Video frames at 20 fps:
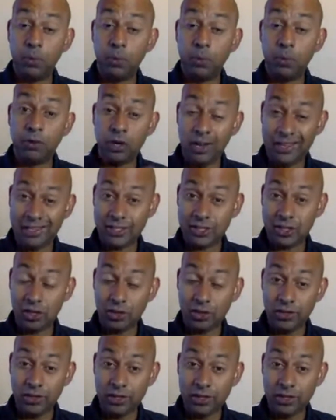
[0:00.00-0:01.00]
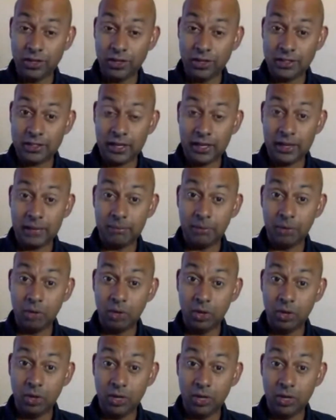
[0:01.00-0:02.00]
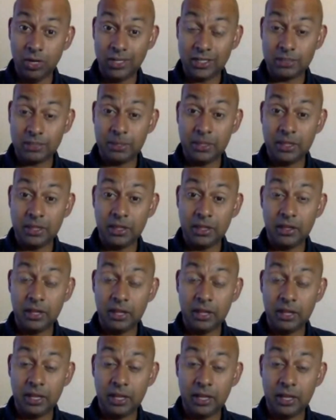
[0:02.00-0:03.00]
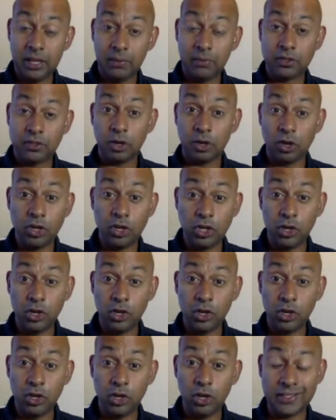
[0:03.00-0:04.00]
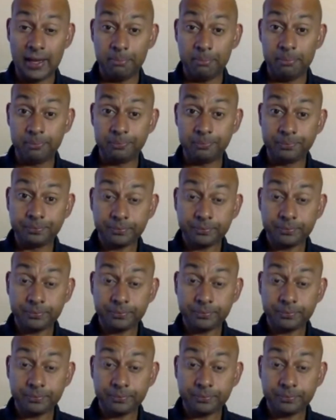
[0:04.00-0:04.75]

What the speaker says: We've got a lesson on this, learning to spin, and we've just got a new lesson up